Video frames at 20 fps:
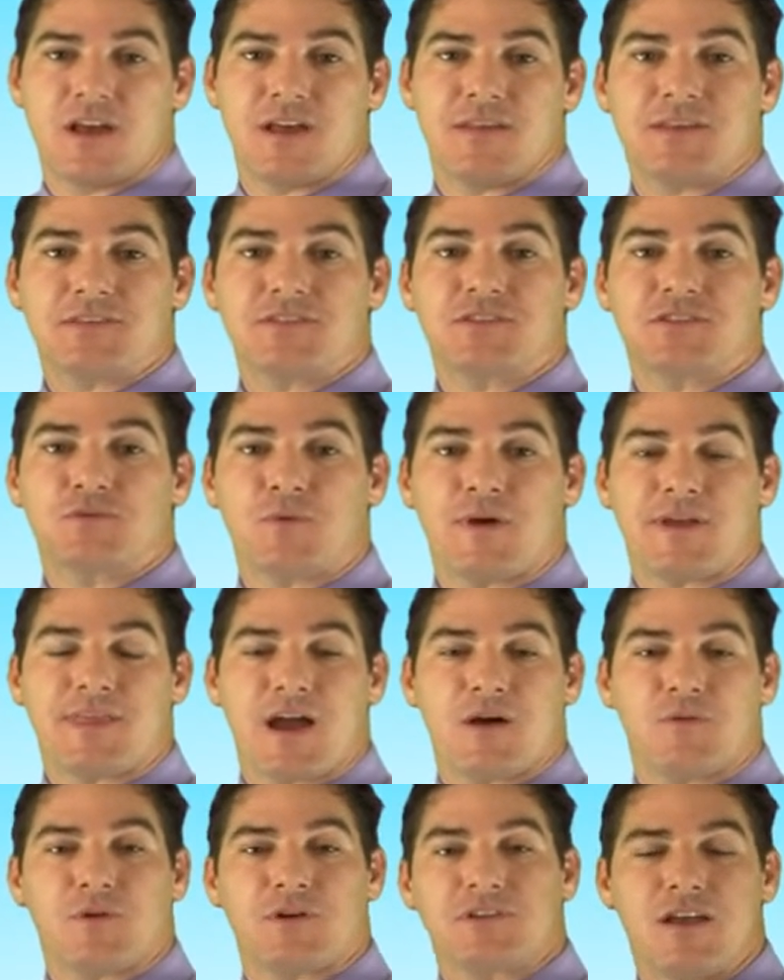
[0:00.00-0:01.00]
And this is the way
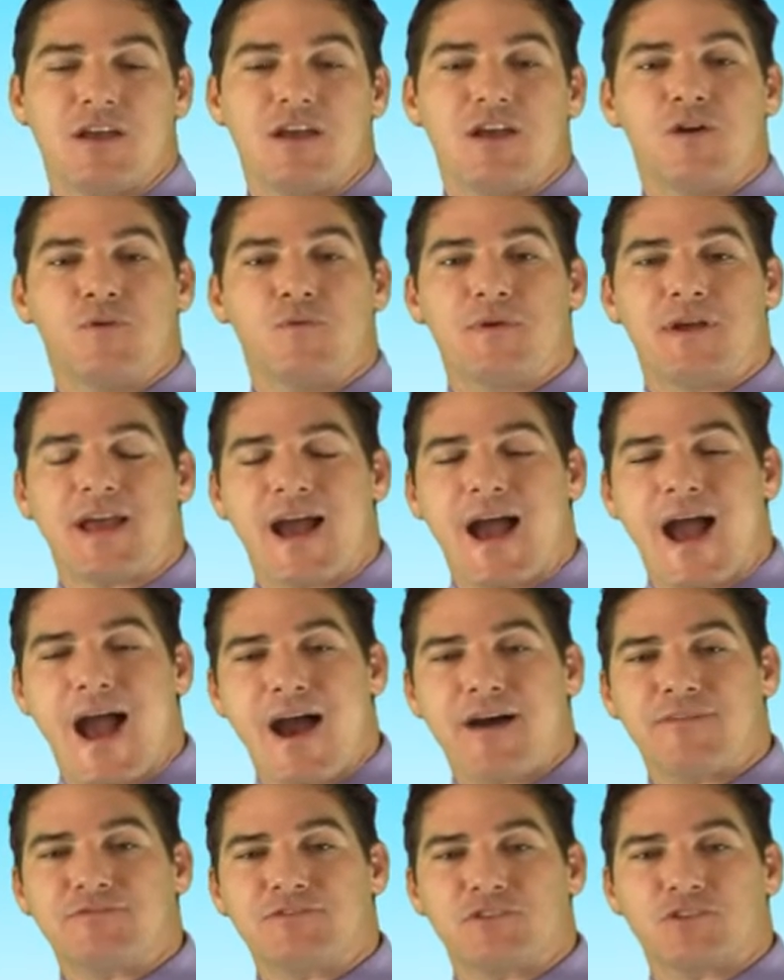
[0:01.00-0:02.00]
that works. We
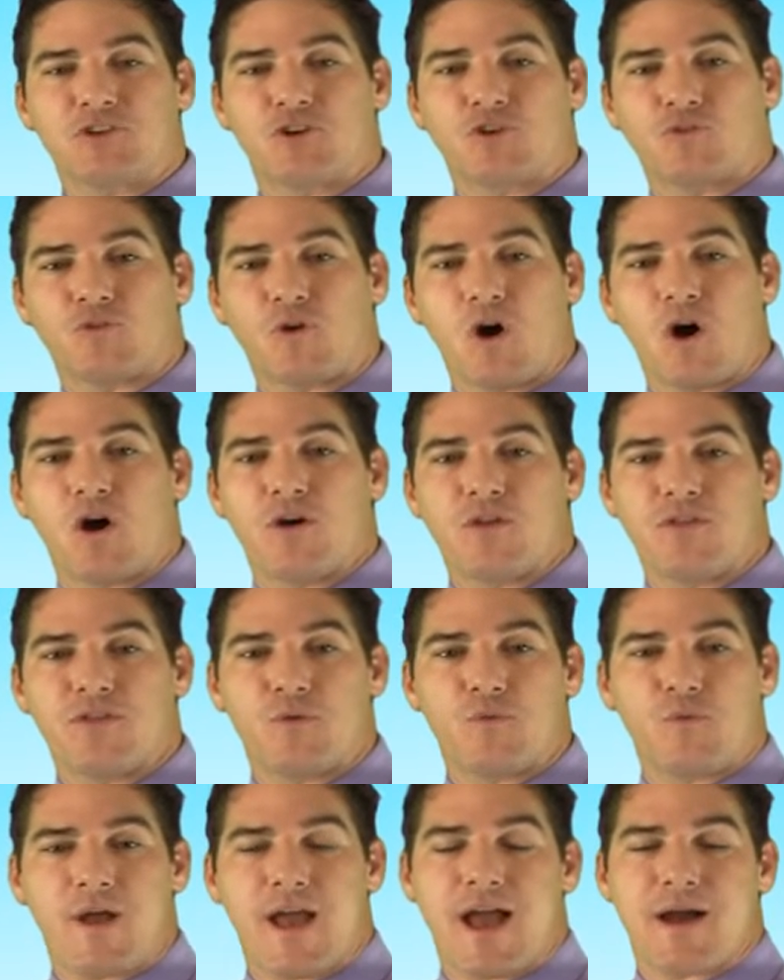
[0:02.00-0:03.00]
have to crawl
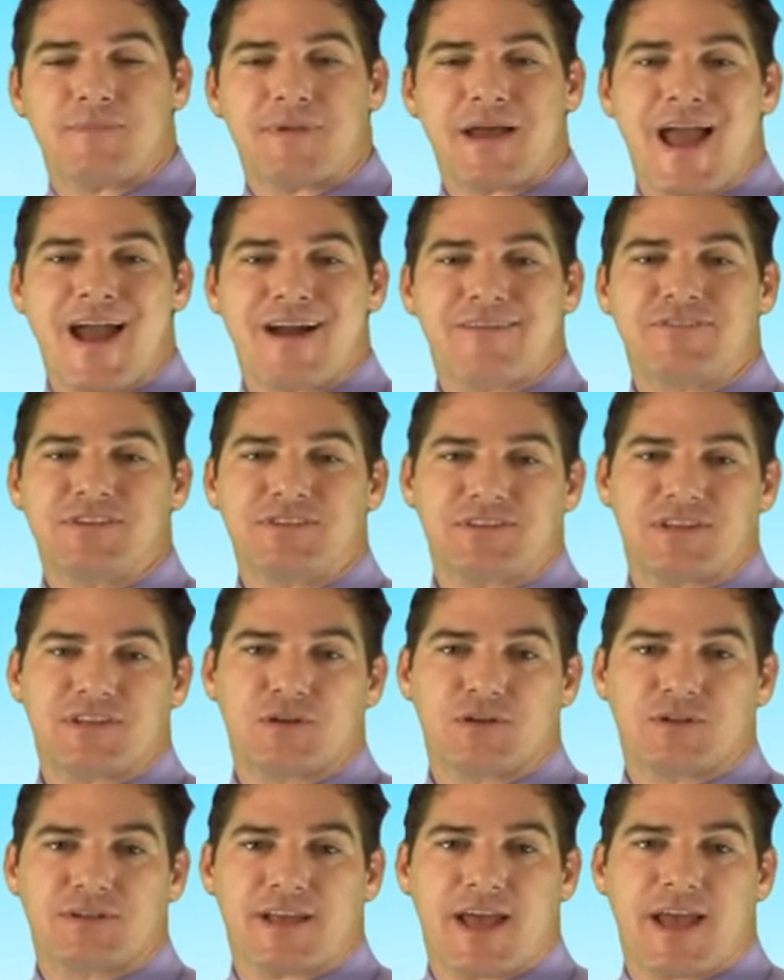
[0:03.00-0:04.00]
the web every
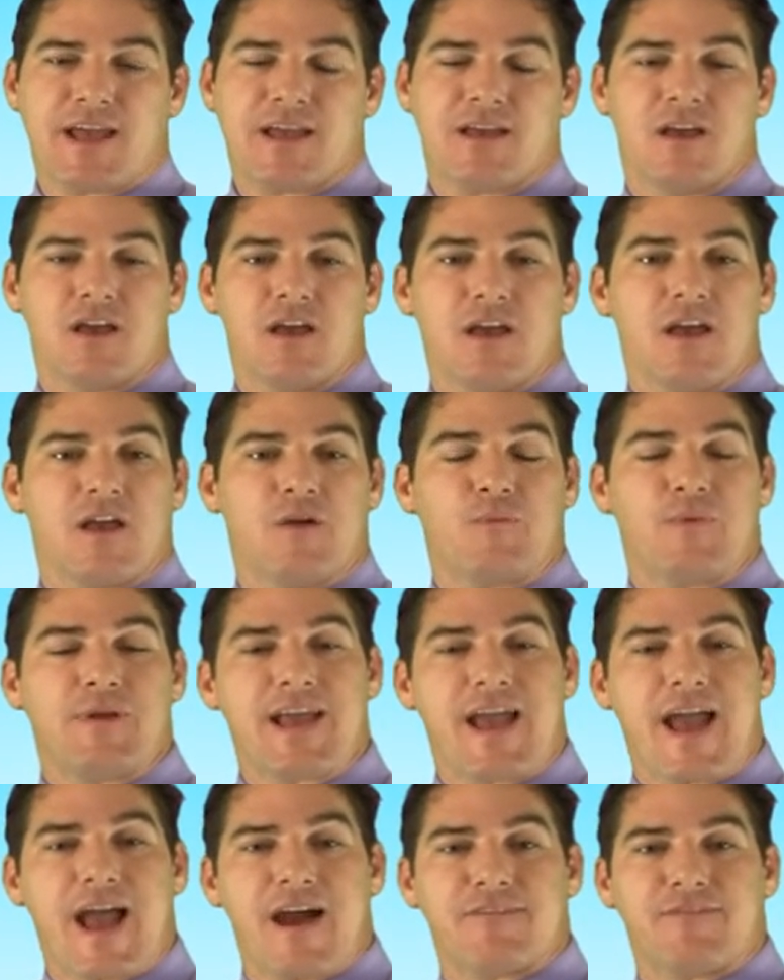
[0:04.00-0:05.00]
single day, and we
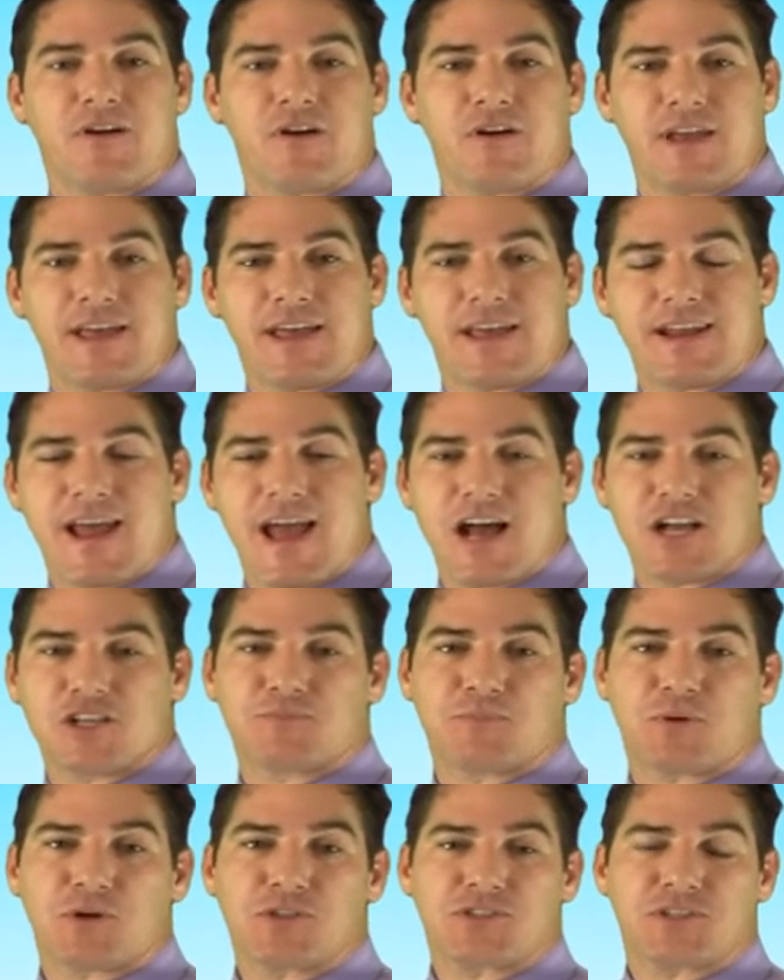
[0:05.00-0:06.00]
have our
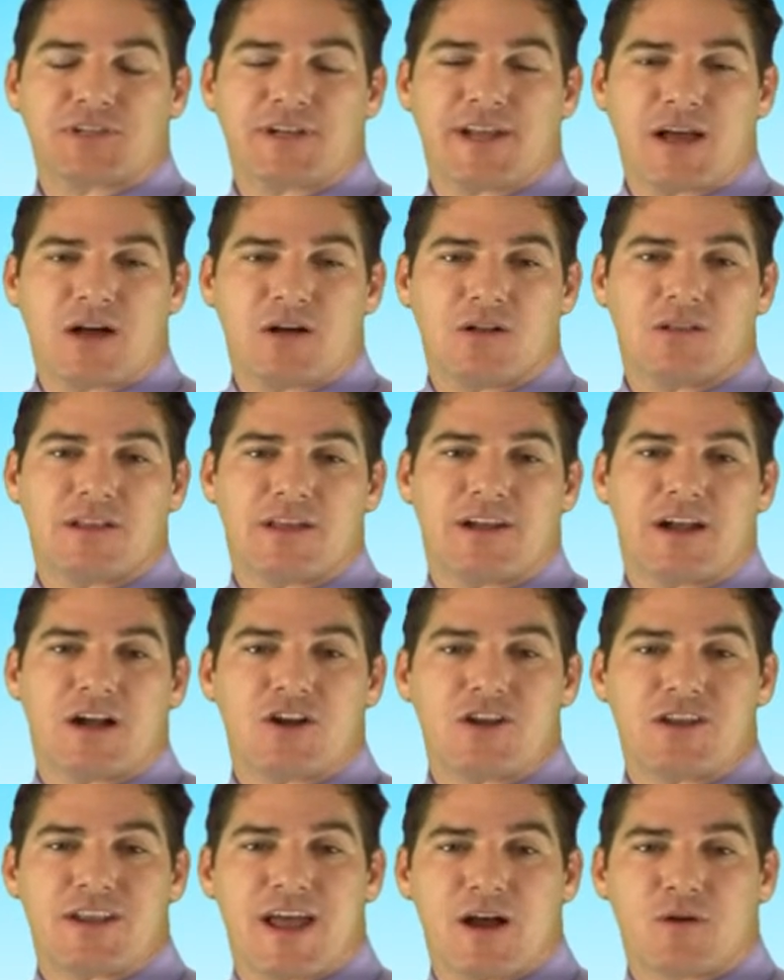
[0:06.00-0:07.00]
in-house personnel and
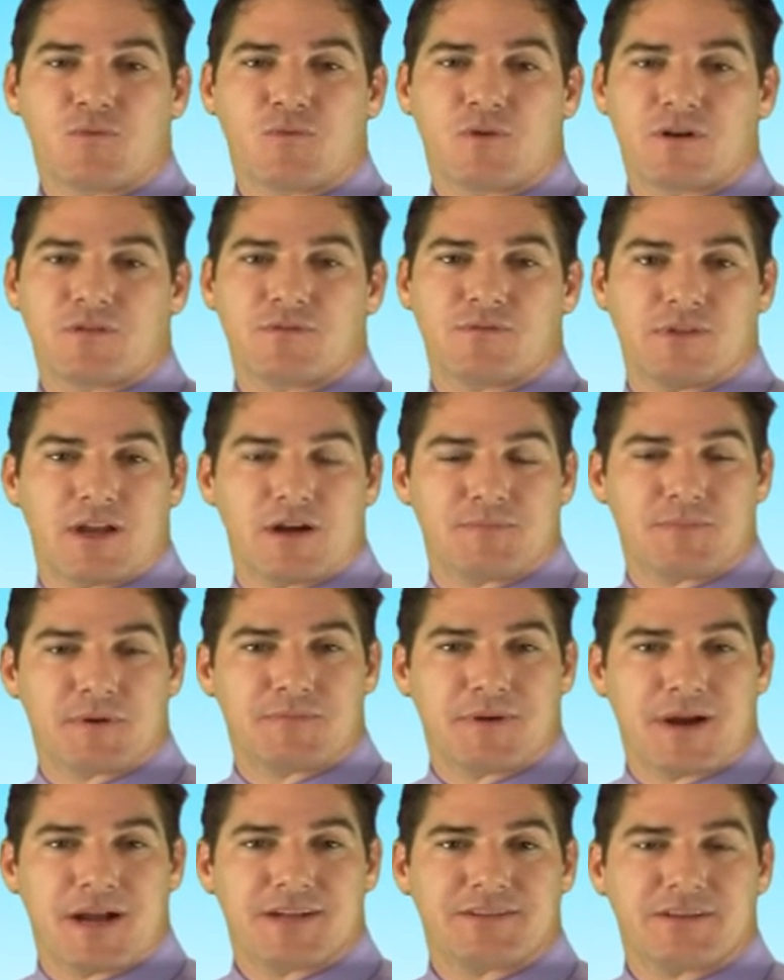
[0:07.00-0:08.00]
our network and our
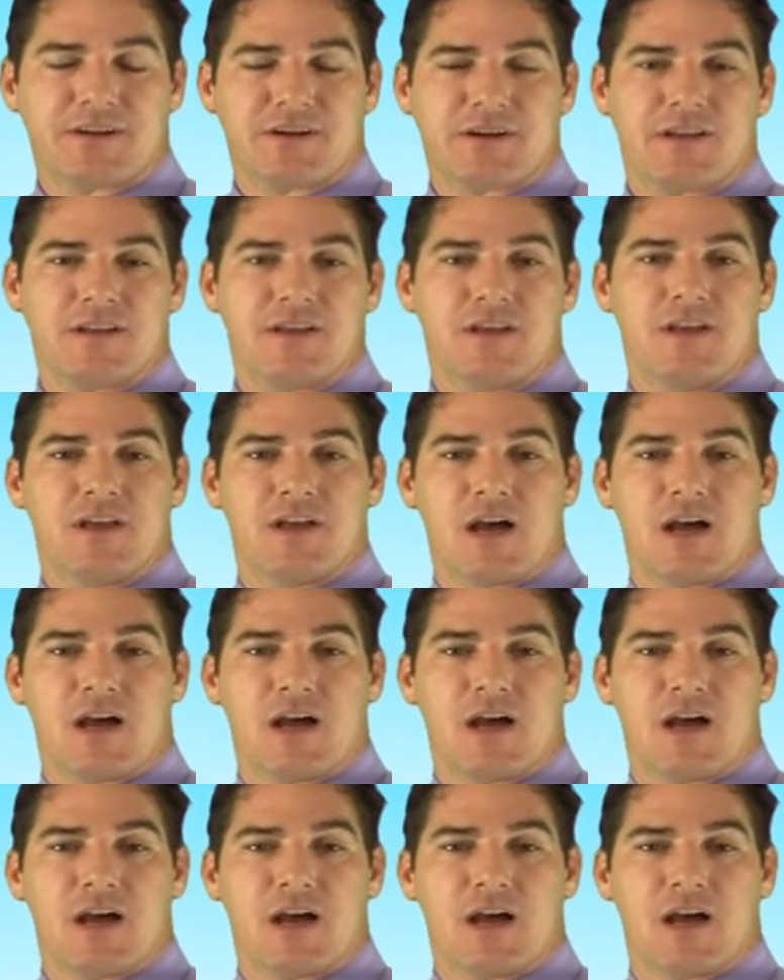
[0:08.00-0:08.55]
proprietary